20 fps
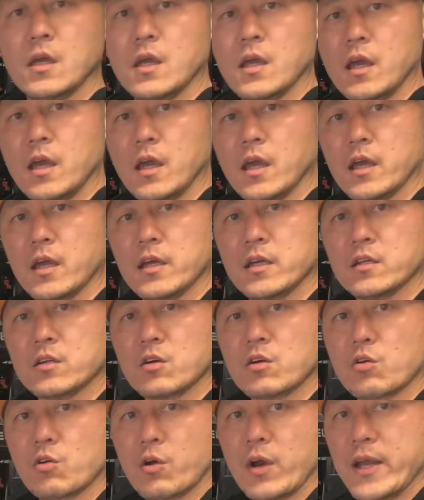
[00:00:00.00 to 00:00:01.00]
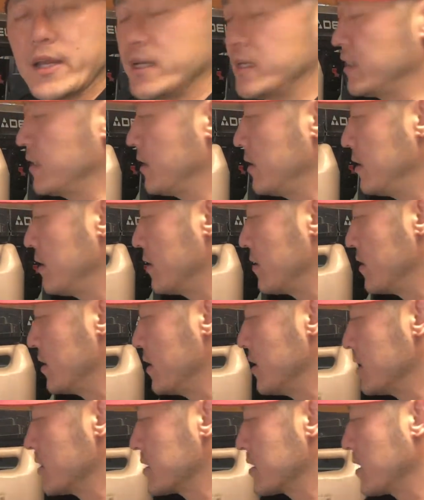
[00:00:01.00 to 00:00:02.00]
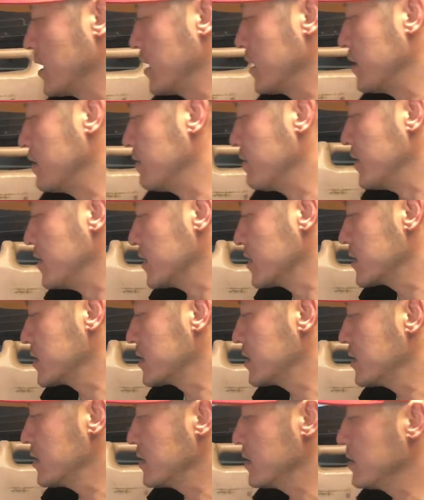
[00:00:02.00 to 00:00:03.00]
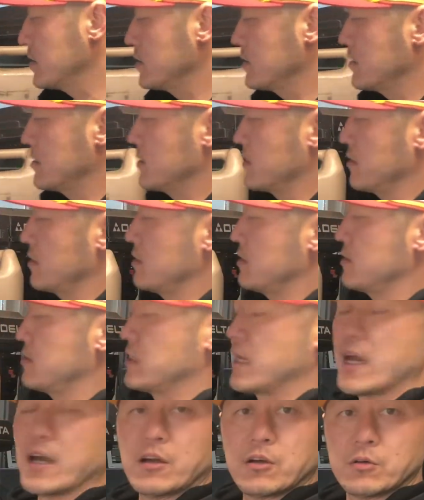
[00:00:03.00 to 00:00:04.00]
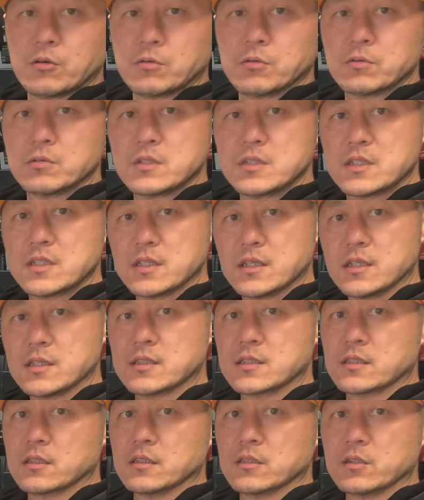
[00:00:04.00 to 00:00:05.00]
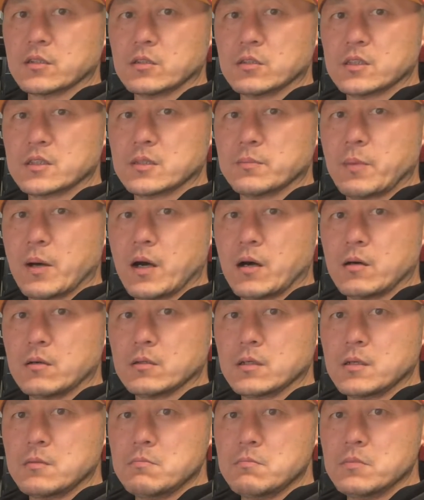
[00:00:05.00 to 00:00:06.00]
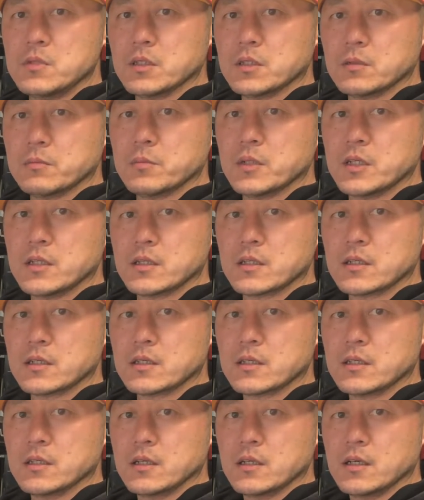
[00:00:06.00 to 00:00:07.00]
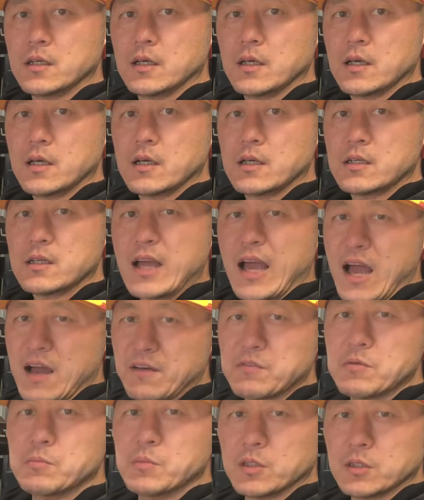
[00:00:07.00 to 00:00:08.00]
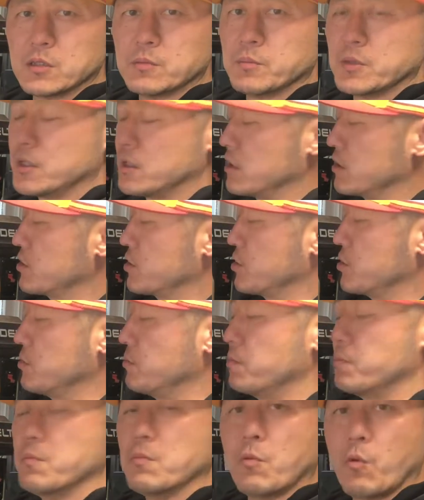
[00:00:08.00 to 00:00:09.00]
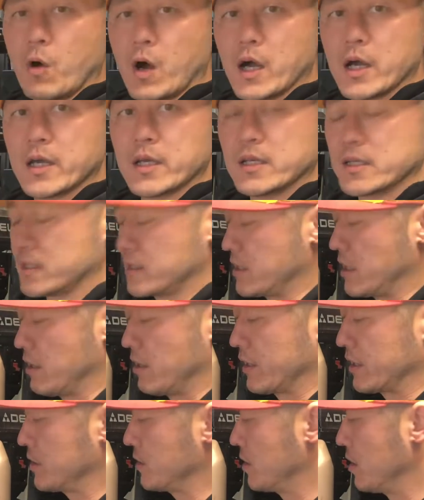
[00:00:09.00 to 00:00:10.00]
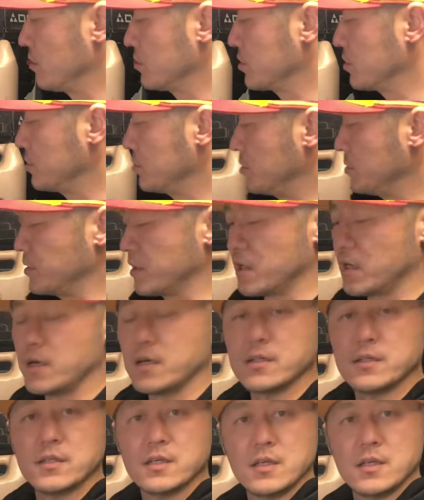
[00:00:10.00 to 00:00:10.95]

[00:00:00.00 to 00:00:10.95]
and grind the inside of this down just a little. It's about a millimeter, half a millimeter too wide. Now I can also do it on